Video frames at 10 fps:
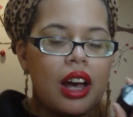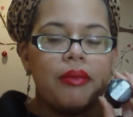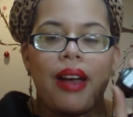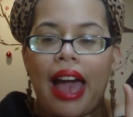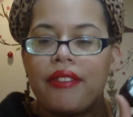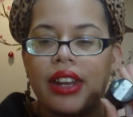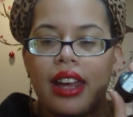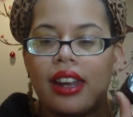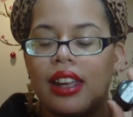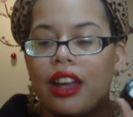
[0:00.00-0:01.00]
I haven't
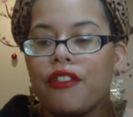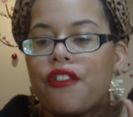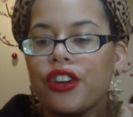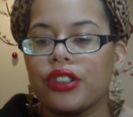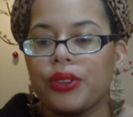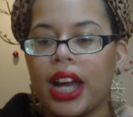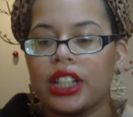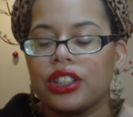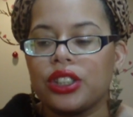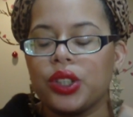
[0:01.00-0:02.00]
had any adverse
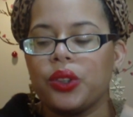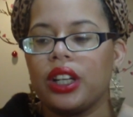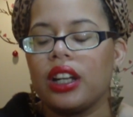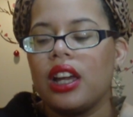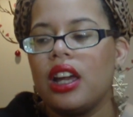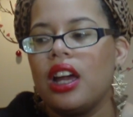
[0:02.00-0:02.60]
reactions to it.